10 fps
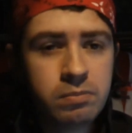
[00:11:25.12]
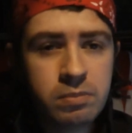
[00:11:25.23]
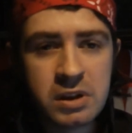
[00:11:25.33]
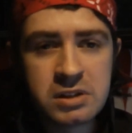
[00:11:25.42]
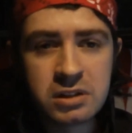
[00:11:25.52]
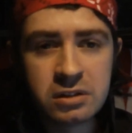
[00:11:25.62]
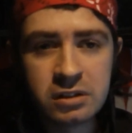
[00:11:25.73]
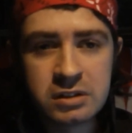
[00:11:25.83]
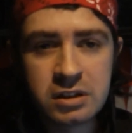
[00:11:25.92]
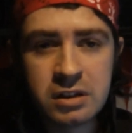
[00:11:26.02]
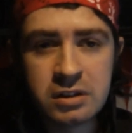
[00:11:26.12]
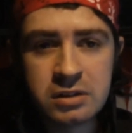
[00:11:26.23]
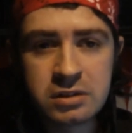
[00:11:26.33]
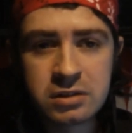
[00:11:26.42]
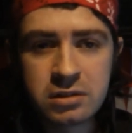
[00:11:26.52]
basically
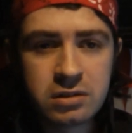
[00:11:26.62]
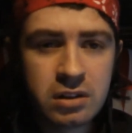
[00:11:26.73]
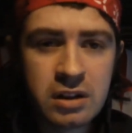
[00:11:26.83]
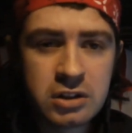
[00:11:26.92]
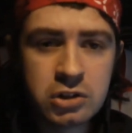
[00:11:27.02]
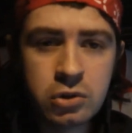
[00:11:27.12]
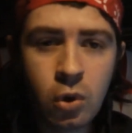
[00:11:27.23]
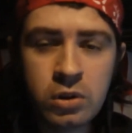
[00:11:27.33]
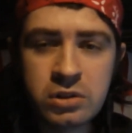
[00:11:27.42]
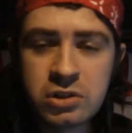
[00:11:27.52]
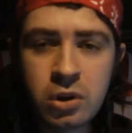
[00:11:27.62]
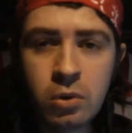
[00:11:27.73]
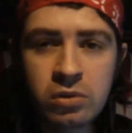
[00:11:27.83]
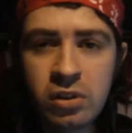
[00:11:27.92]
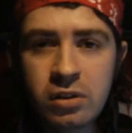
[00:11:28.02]
says it's not
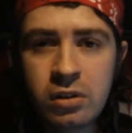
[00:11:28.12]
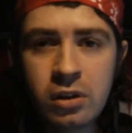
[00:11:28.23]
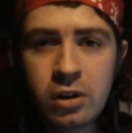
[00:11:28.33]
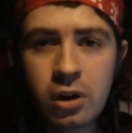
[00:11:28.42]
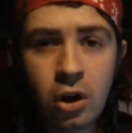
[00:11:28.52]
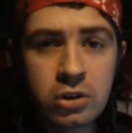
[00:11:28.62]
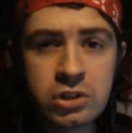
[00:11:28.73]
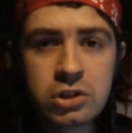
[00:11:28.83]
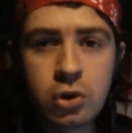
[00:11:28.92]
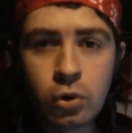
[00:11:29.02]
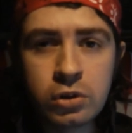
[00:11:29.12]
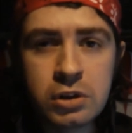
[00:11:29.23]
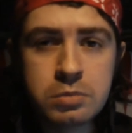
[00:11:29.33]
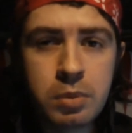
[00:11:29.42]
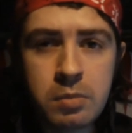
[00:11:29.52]
insulting, us
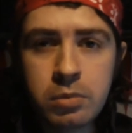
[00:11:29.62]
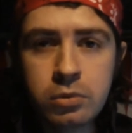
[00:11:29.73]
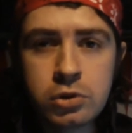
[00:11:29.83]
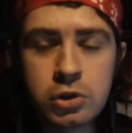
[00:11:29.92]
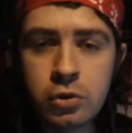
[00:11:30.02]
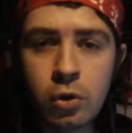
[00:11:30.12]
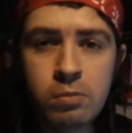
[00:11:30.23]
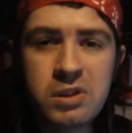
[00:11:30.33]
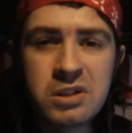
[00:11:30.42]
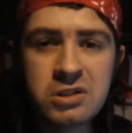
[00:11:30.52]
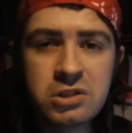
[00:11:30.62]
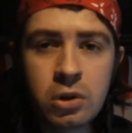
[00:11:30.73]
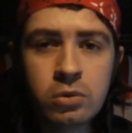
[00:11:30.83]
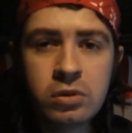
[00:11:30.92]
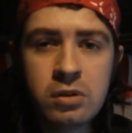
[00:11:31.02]
Scottish people should not be
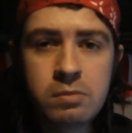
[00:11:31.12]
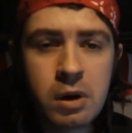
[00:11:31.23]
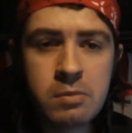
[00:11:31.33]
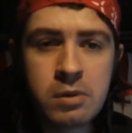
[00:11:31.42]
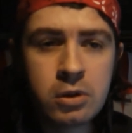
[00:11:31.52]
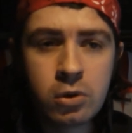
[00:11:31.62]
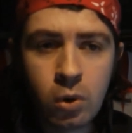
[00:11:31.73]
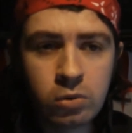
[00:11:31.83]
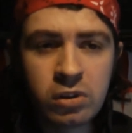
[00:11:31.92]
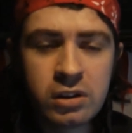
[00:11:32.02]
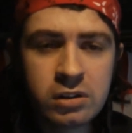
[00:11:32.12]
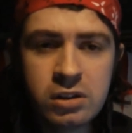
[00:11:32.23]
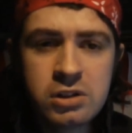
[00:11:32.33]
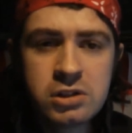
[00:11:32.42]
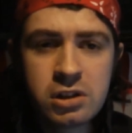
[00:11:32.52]
insulted by being called
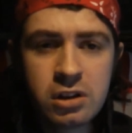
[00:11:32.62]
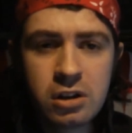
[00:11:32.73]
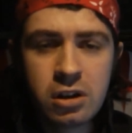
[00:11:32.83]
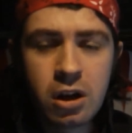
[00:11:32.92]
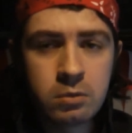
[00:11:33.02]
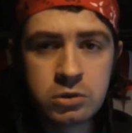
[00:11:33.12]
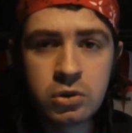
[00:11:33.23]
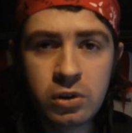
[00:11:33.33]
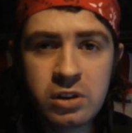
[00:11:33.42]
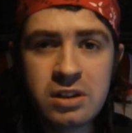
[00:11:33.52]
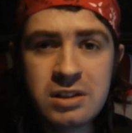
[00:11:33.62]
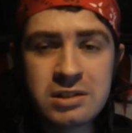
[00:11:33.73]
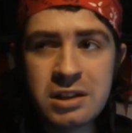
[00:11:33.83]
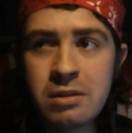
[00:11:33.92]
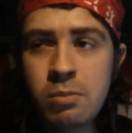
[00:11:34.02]
English, I'm sorry to
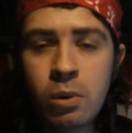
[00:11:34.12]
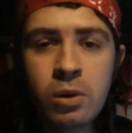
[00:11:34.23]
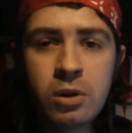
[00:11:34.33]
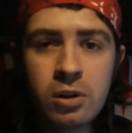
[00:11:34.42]
say, but